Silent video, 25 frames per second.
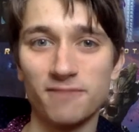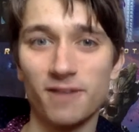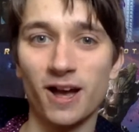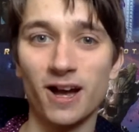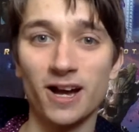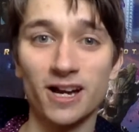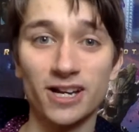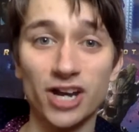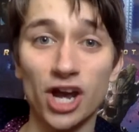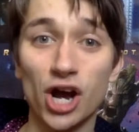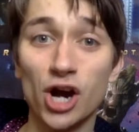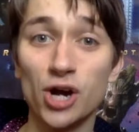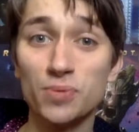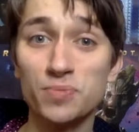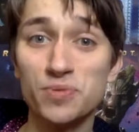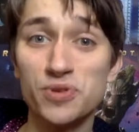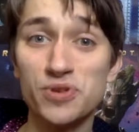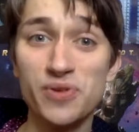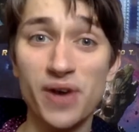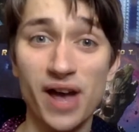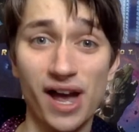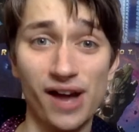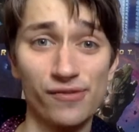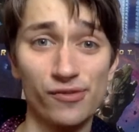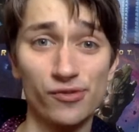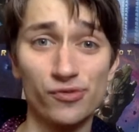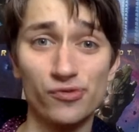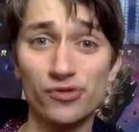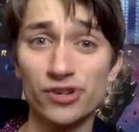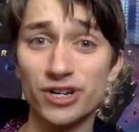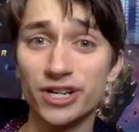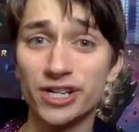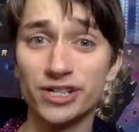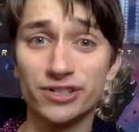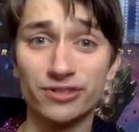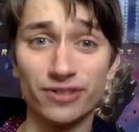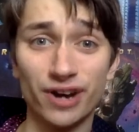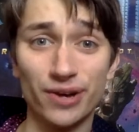I hope you have a
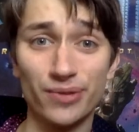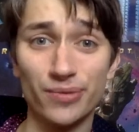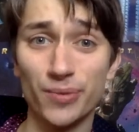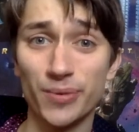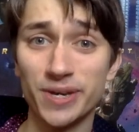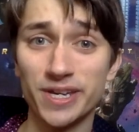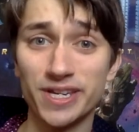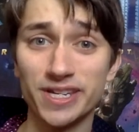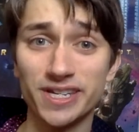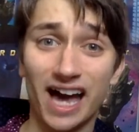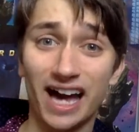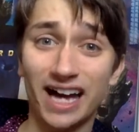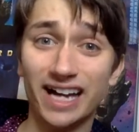really great week.